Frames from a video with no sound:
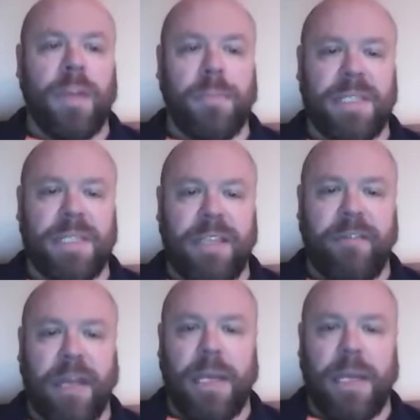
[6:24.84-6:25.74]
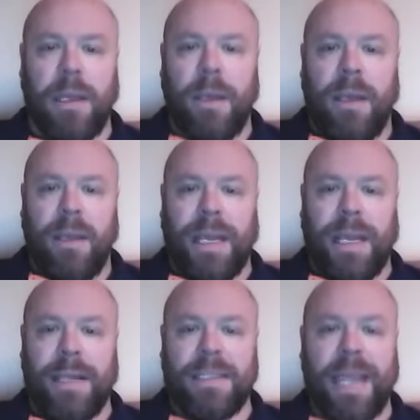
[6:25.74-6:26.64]
the Pacific
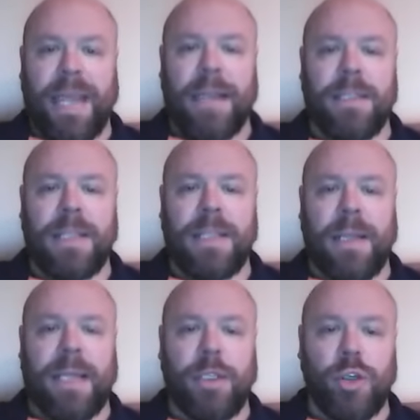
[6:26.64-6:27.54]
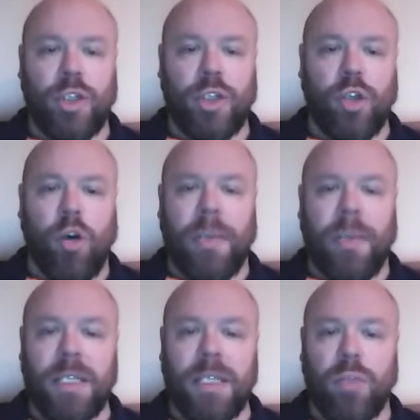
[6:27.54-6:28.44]
then tends to lead to
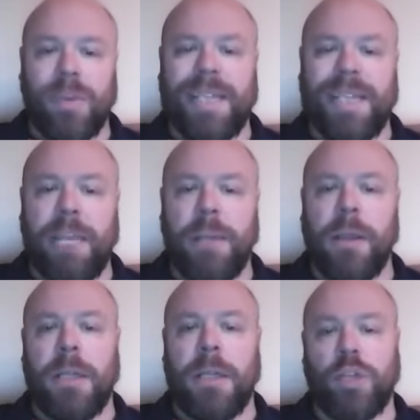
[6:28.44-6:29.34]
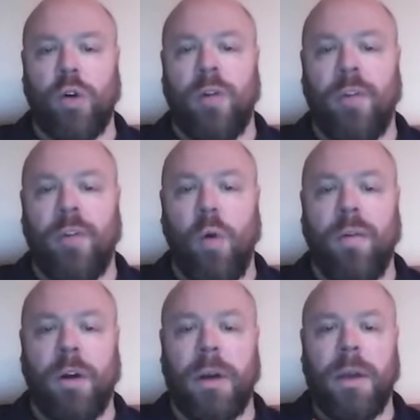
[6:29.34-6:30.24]
storminess with deepening the trough
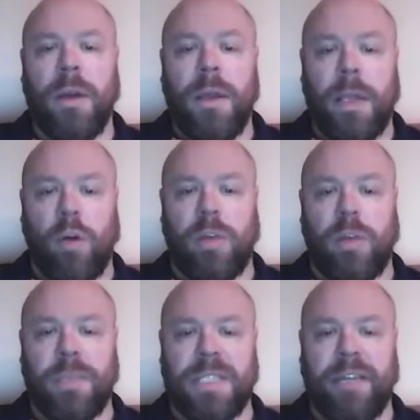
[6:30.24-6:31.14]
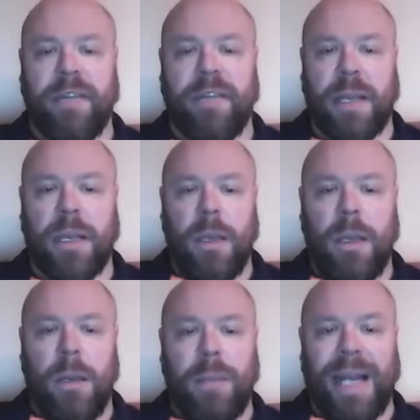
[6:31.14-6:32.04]
over the North Pacific.
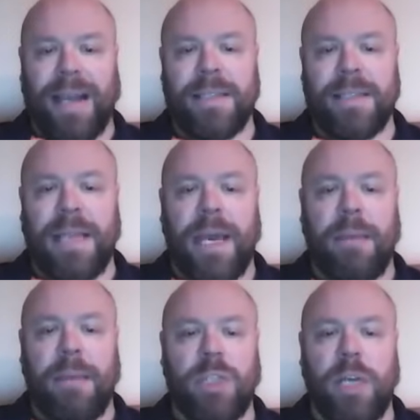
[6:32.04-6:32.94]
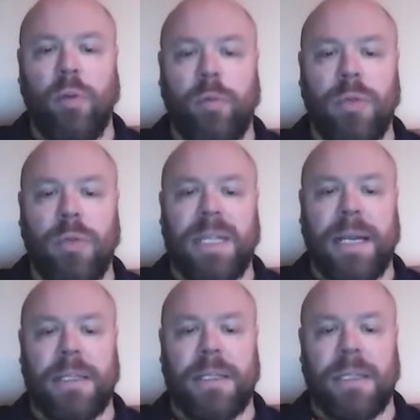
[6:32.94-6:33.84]
But as that MJO
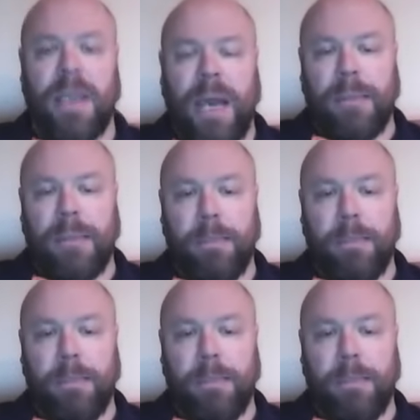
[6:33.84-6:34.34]
rotates and